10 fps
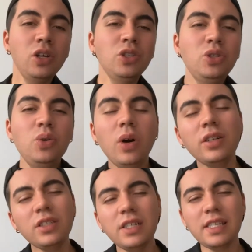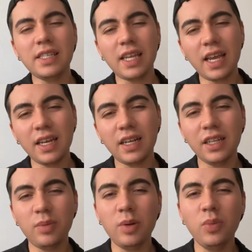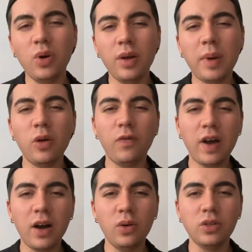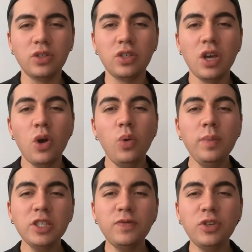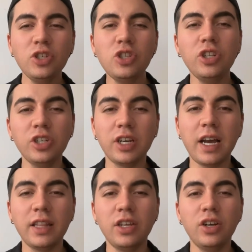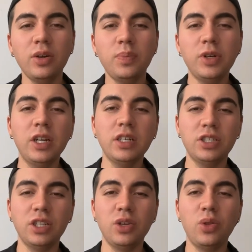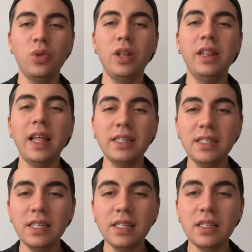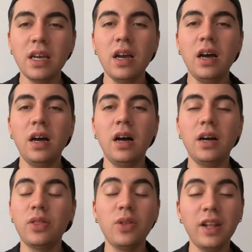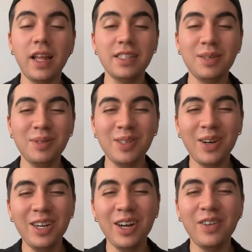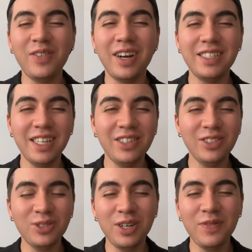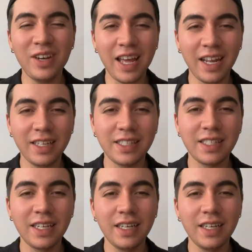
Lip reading: To understand a little bit more about vowels, we must first look at their production through the lens, of articulatory phonetics.